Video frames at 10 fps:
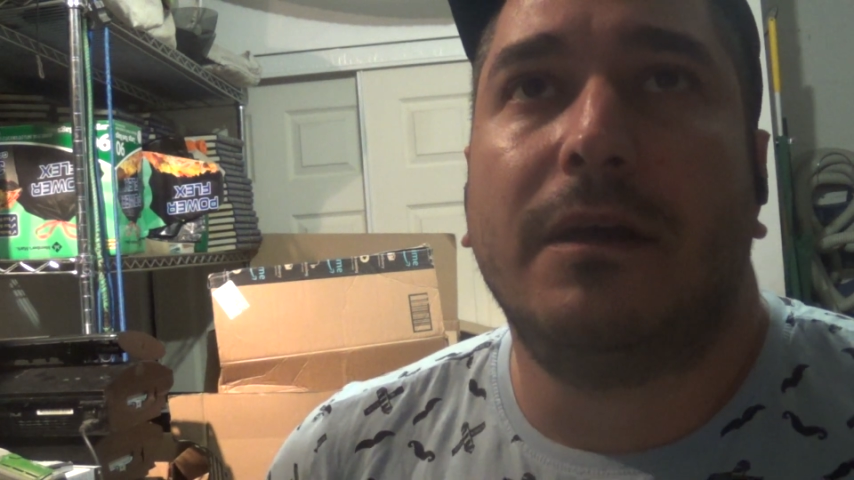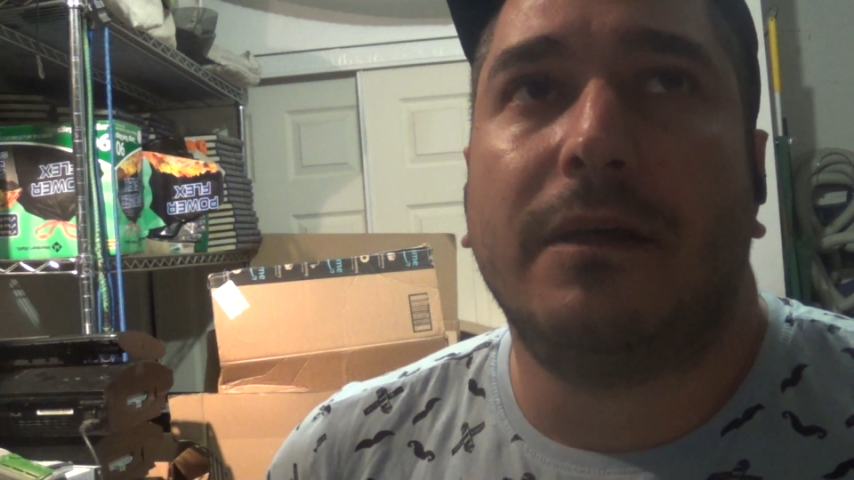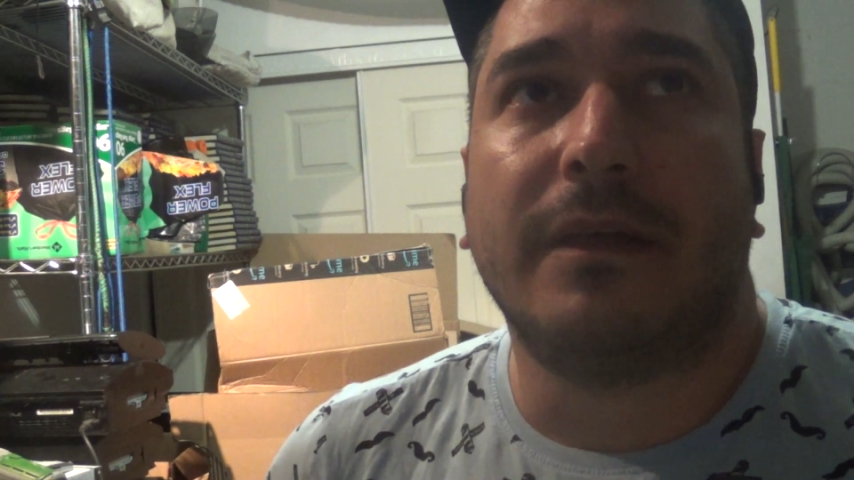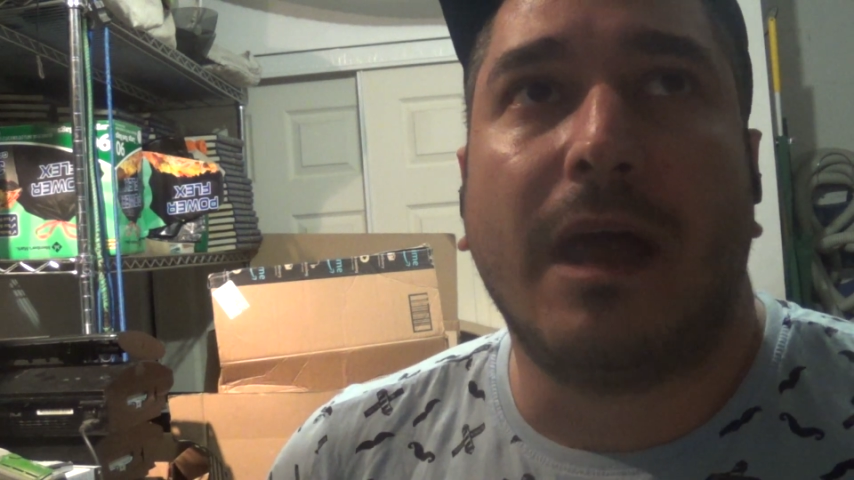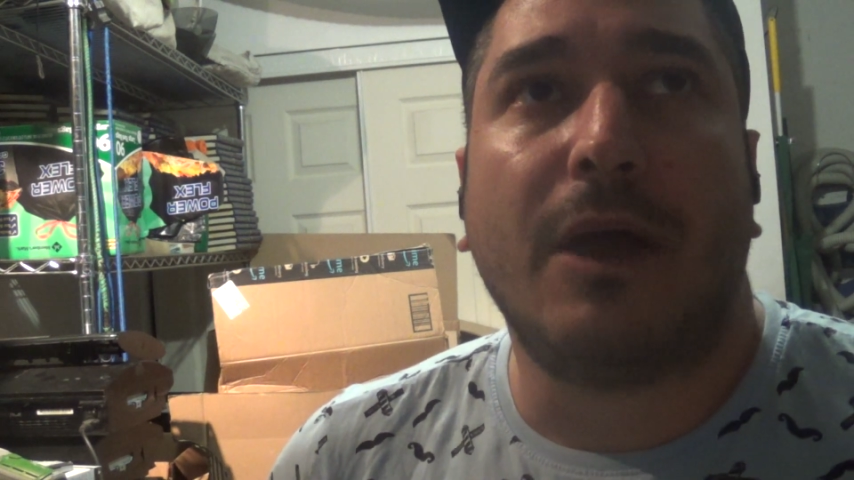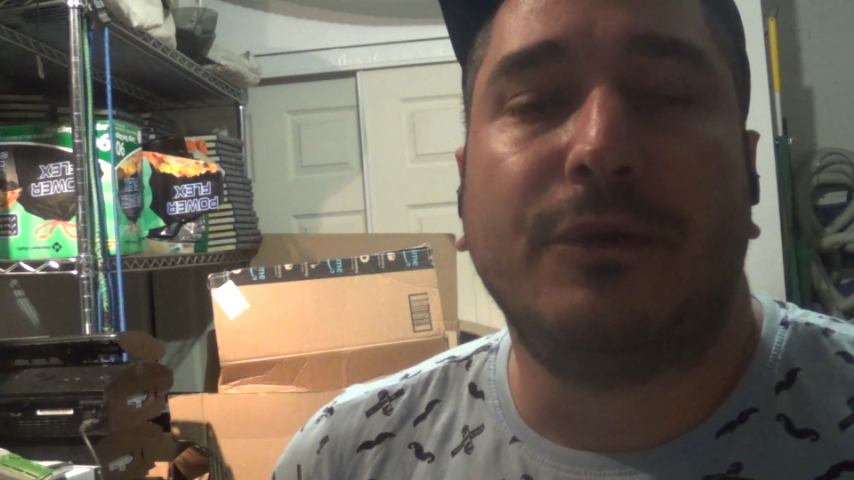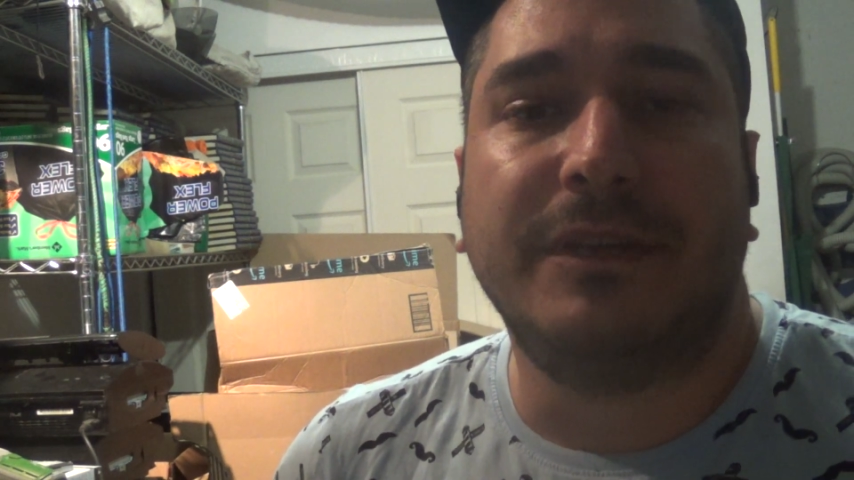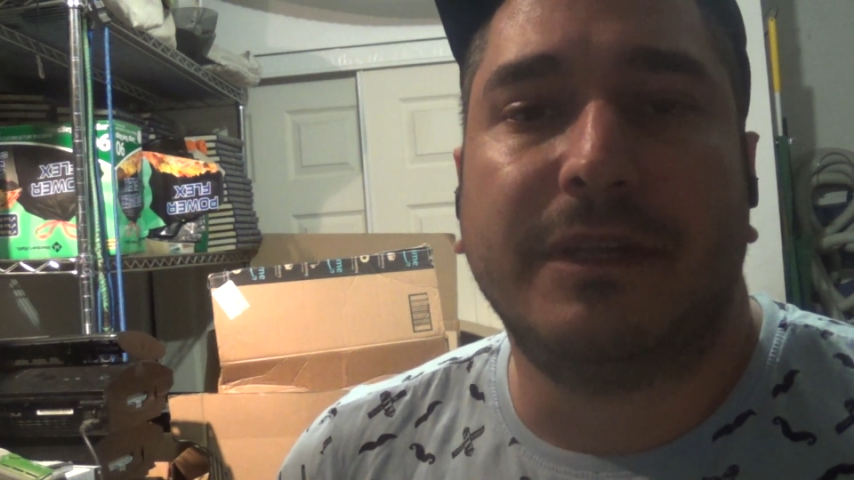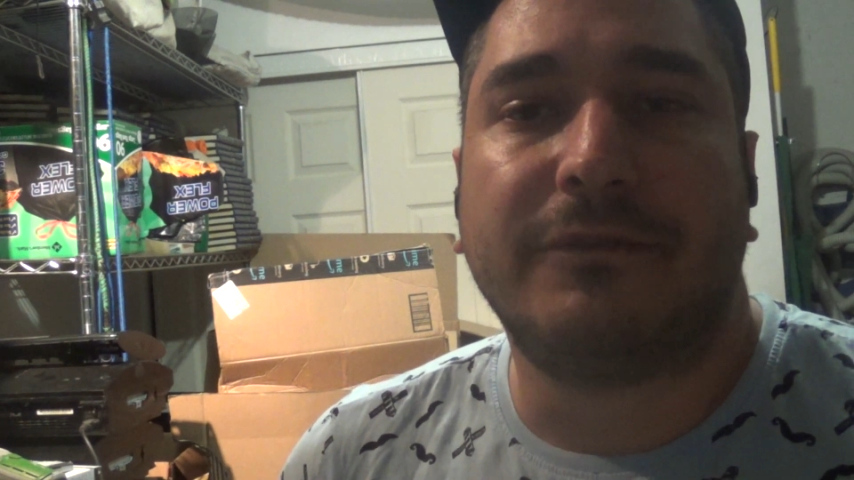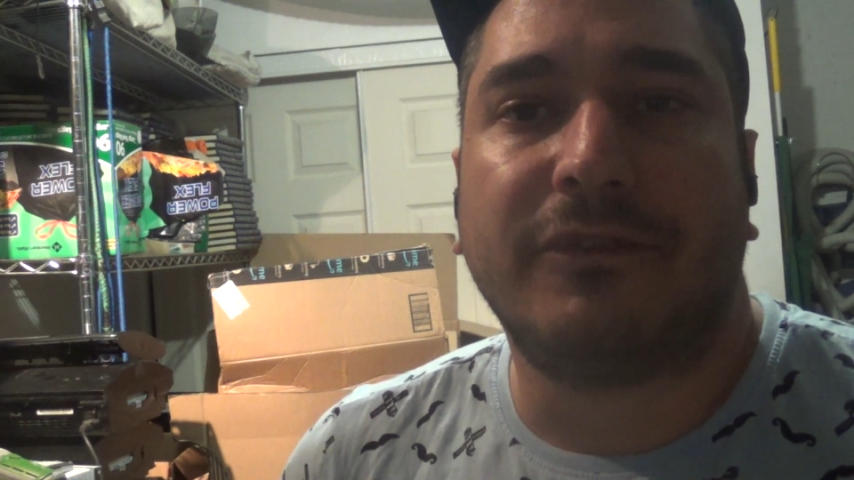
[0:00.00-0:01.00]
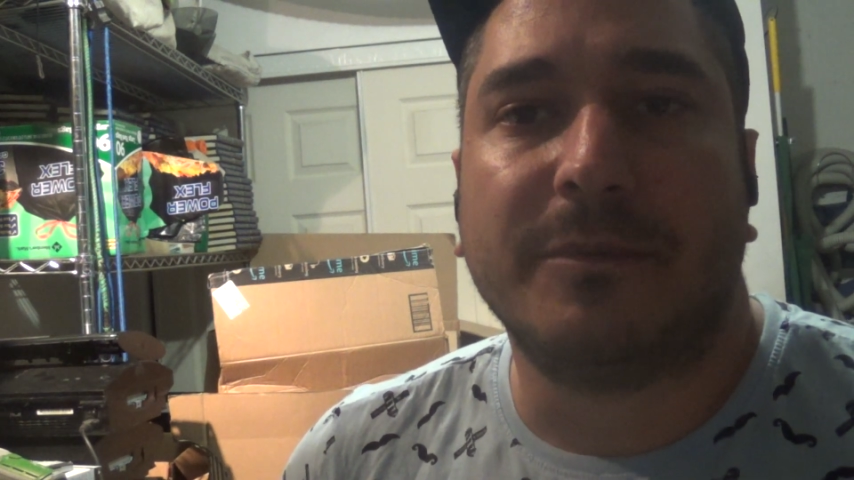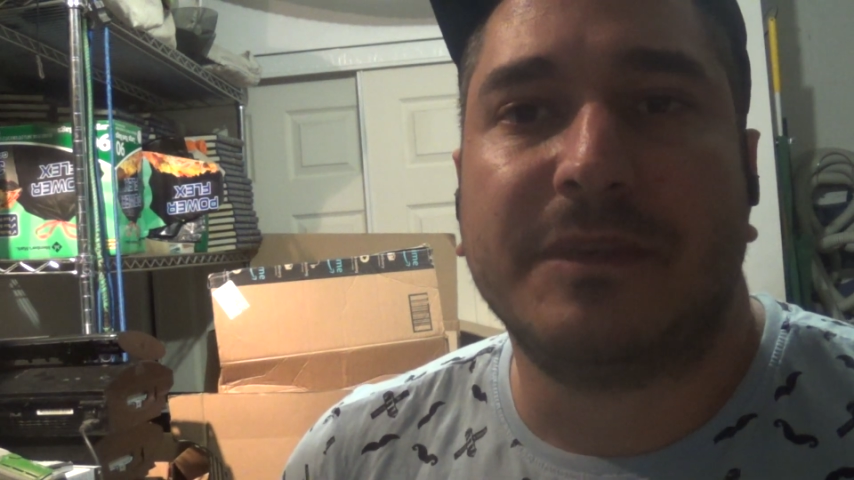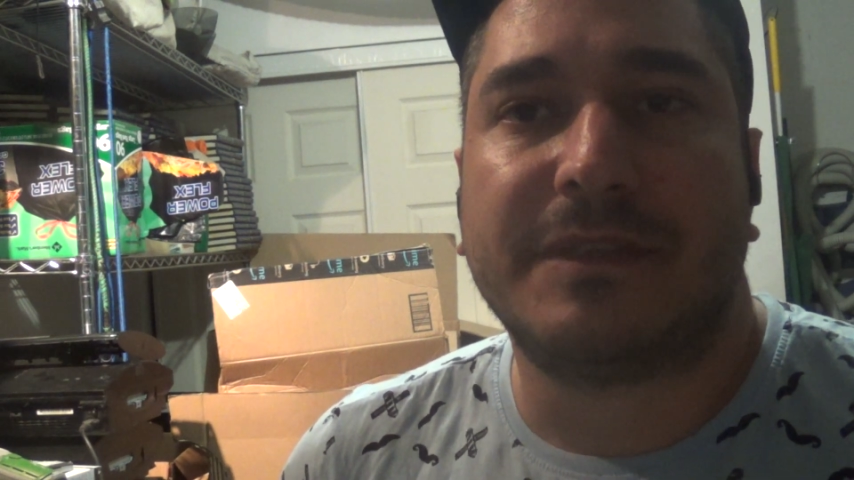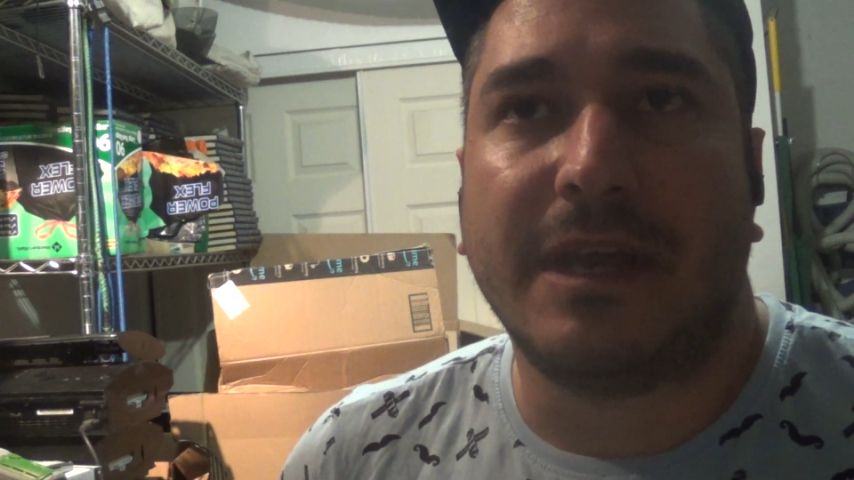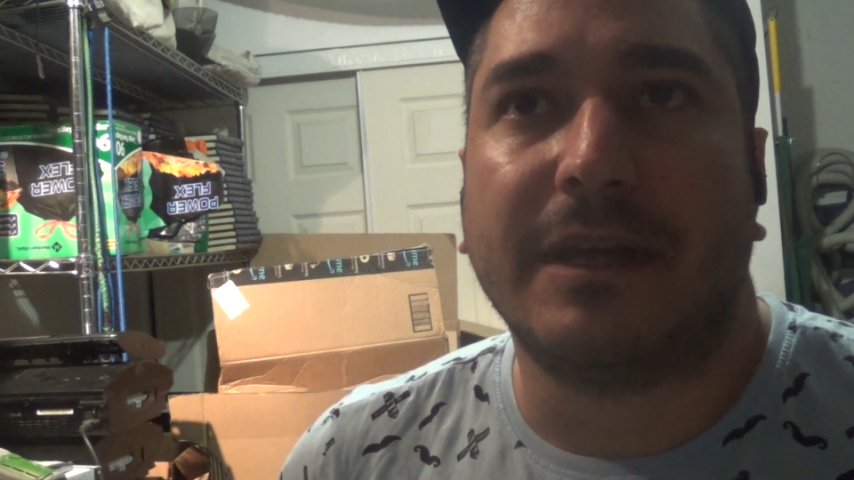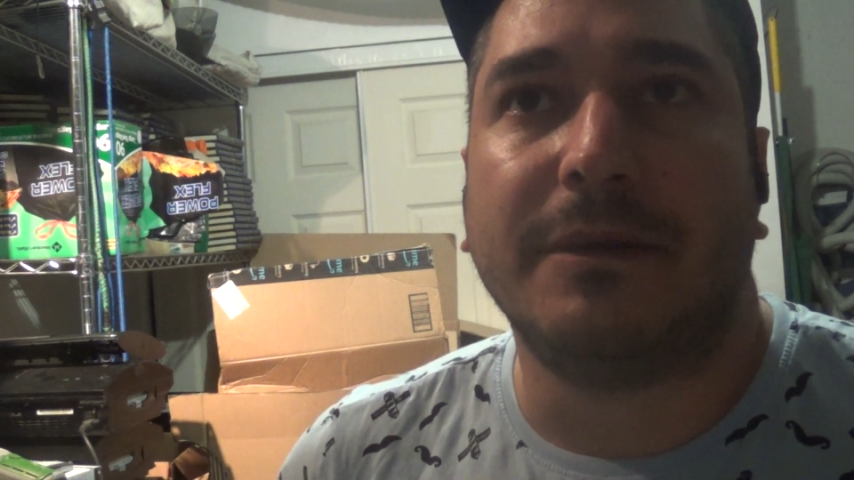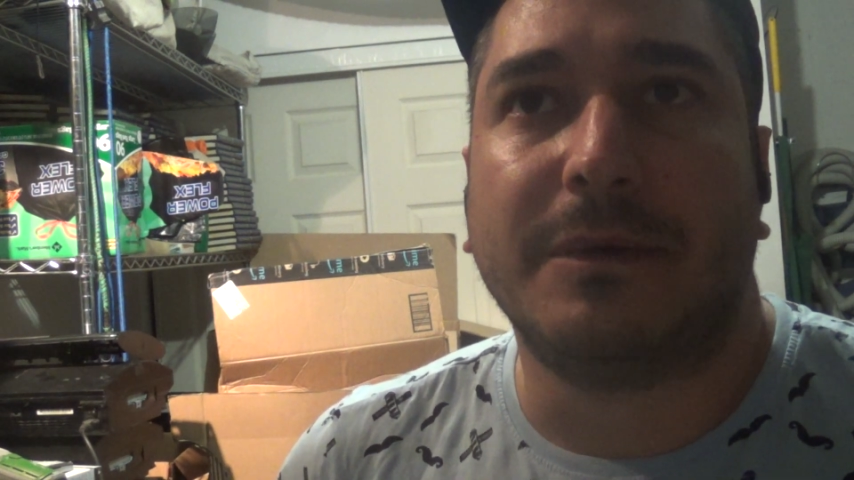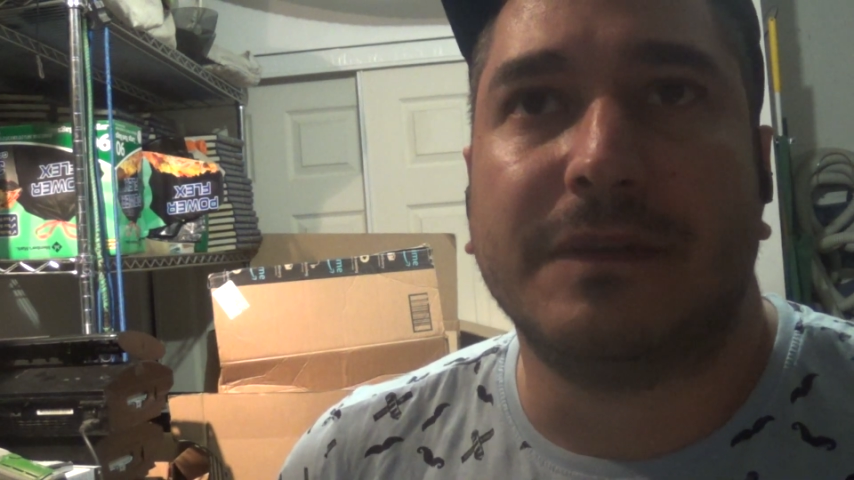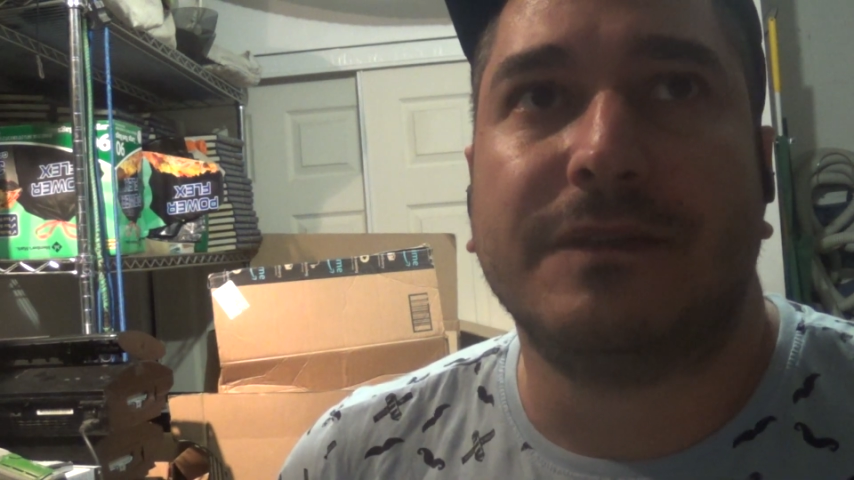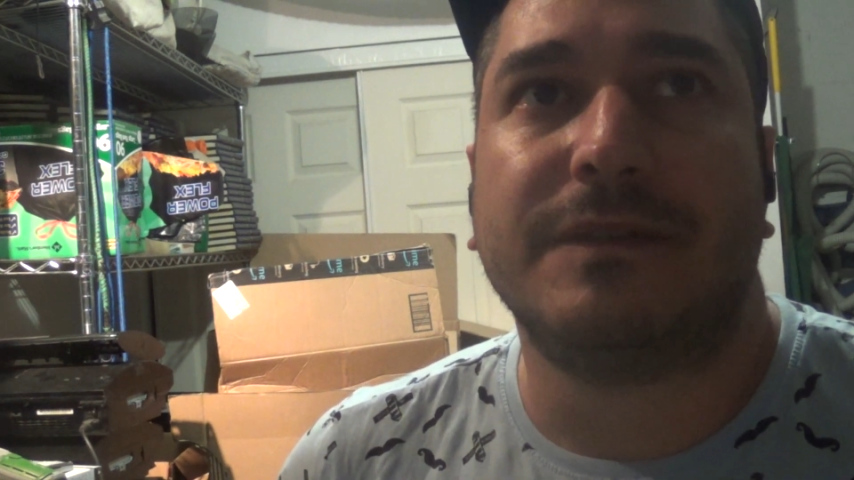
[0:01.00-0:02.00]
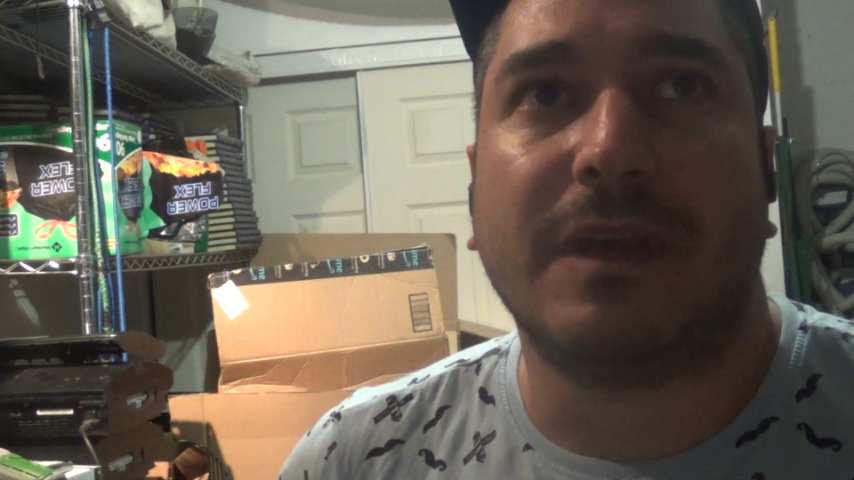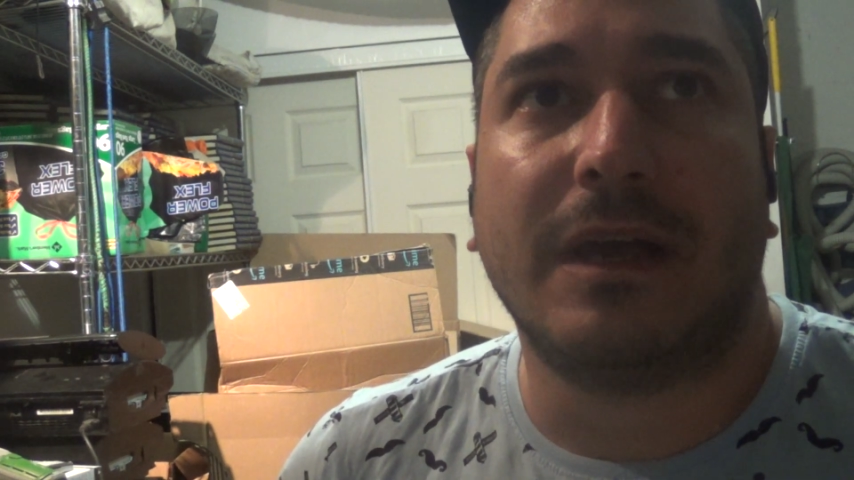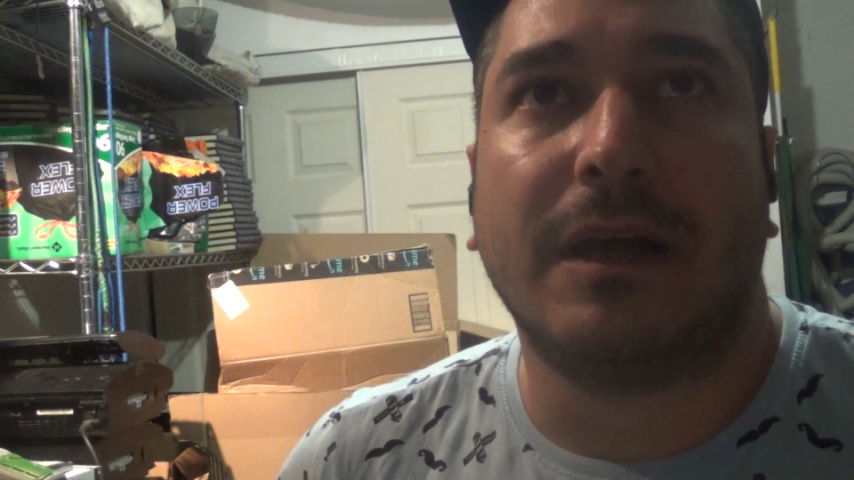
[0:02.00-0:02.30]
the guy who did it for me said it was